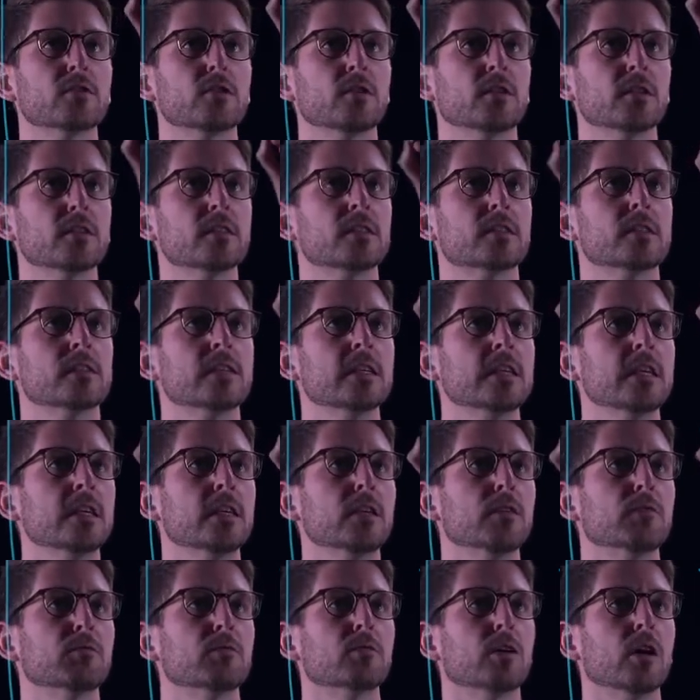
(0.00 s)
so it's
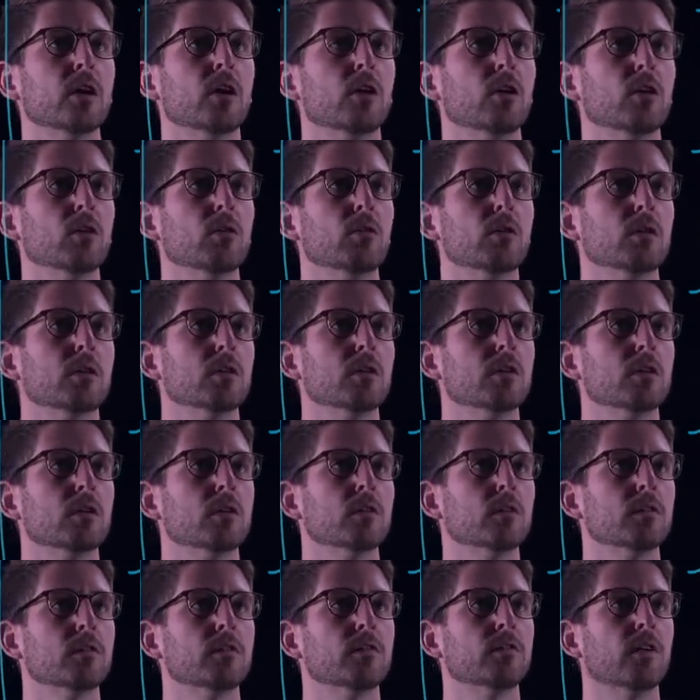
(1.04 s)
C, rho,
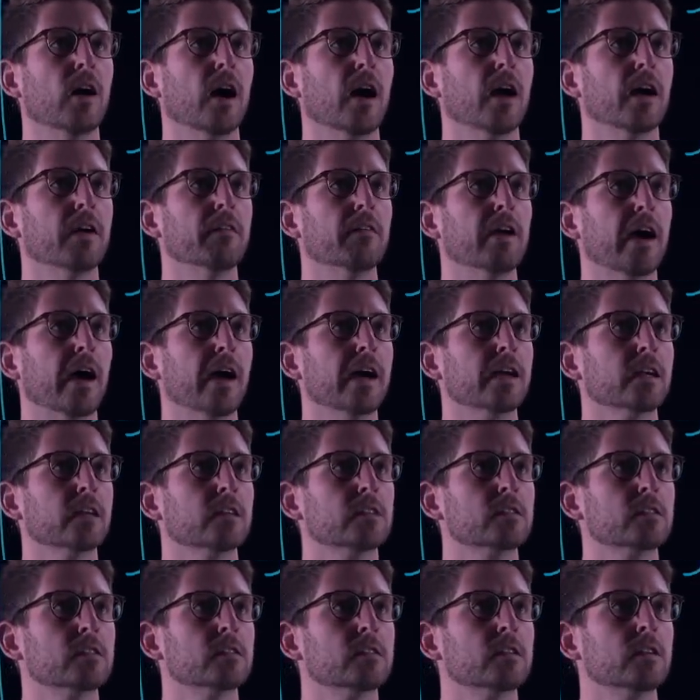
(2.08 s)
phi of
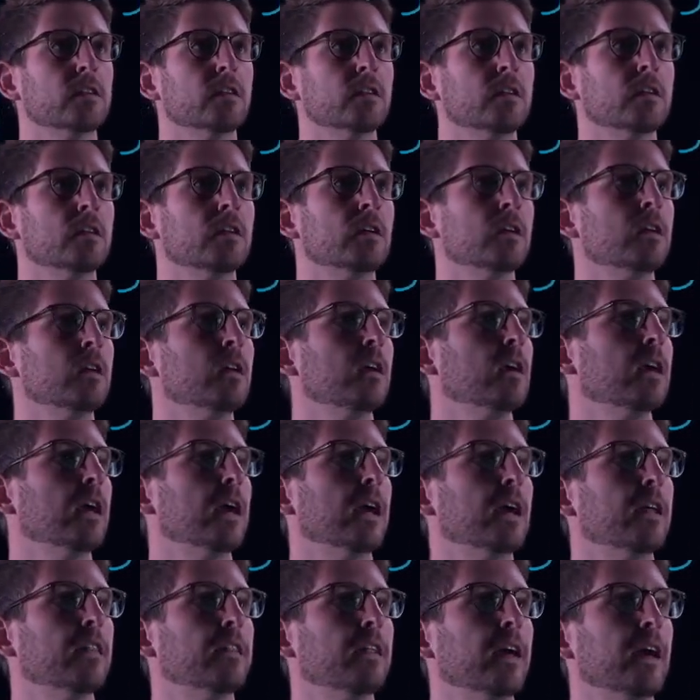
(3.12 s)
x,
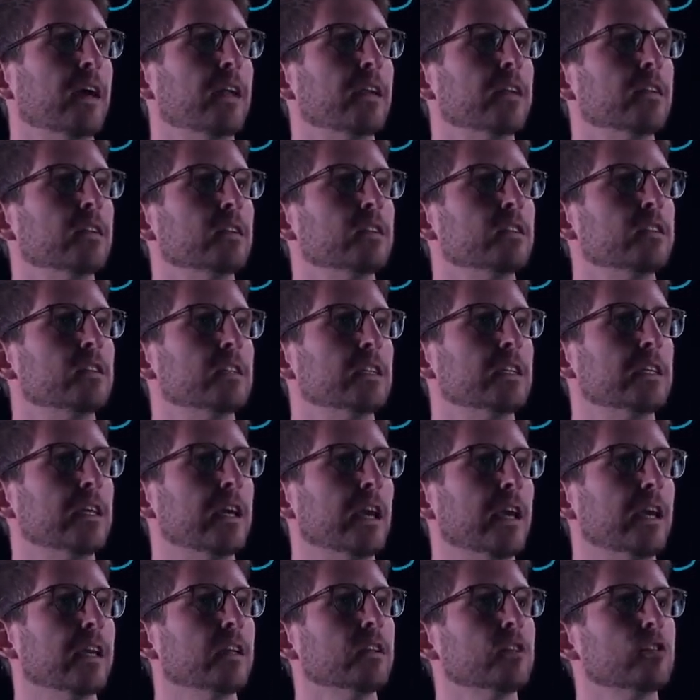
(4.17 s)
and then
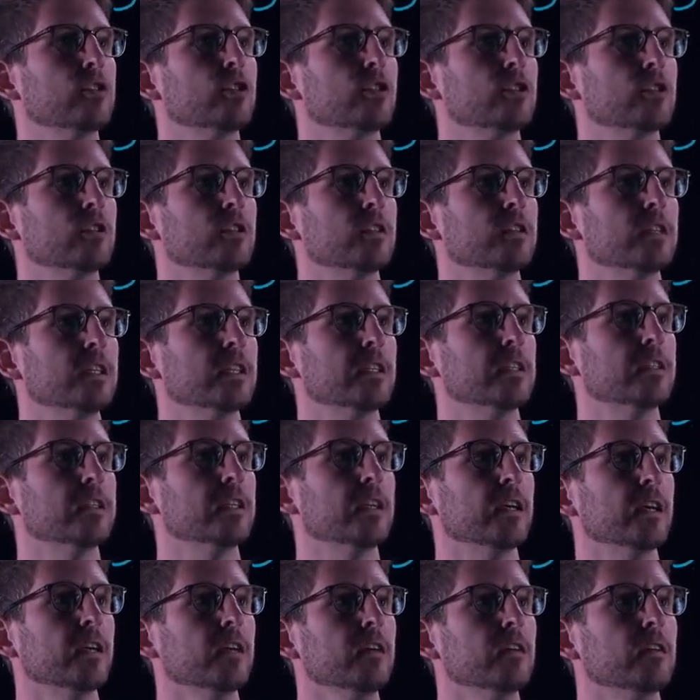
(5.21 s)
dH
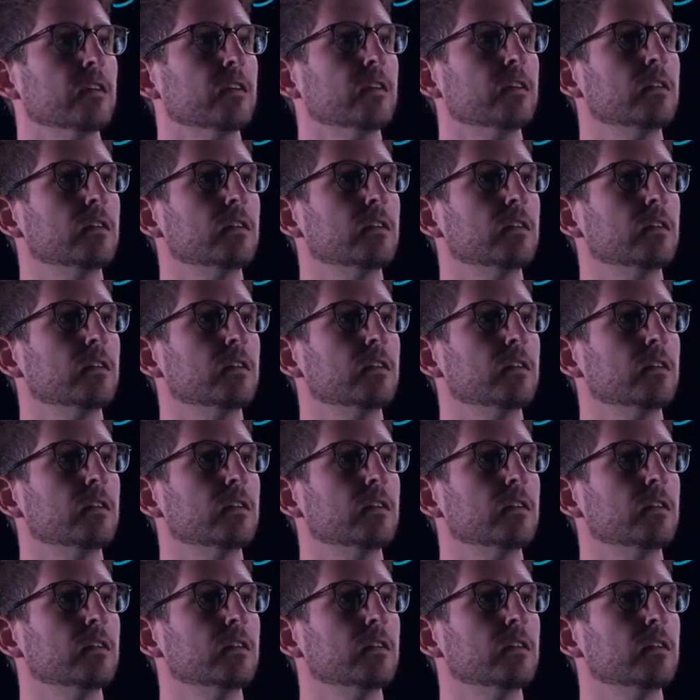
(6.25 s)
dt.